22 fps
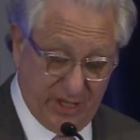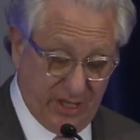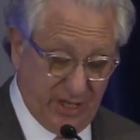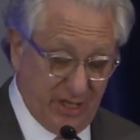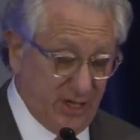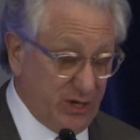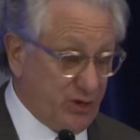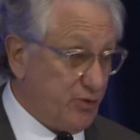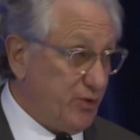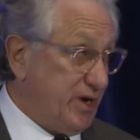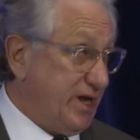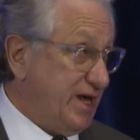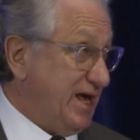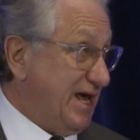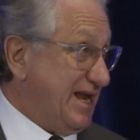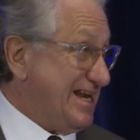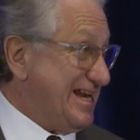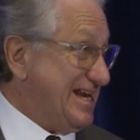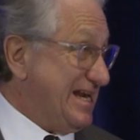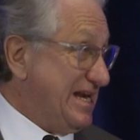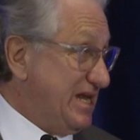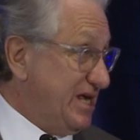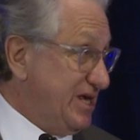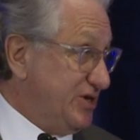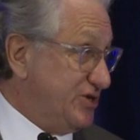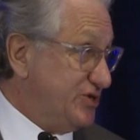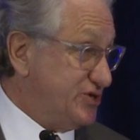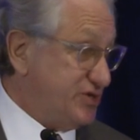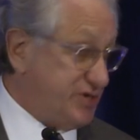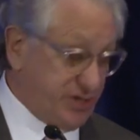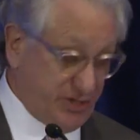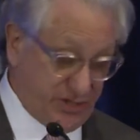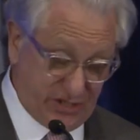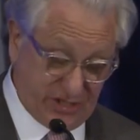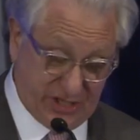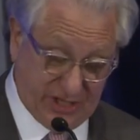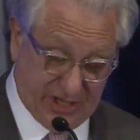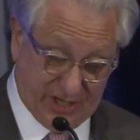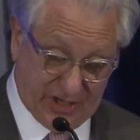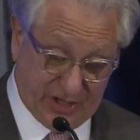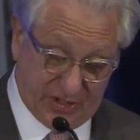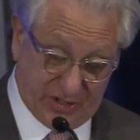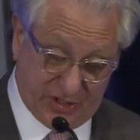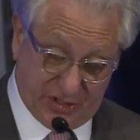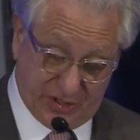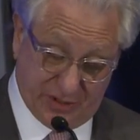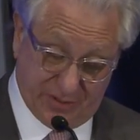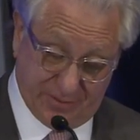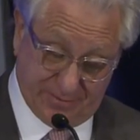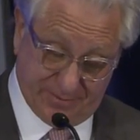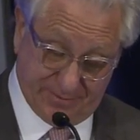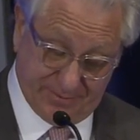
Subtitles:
equaling at least 6.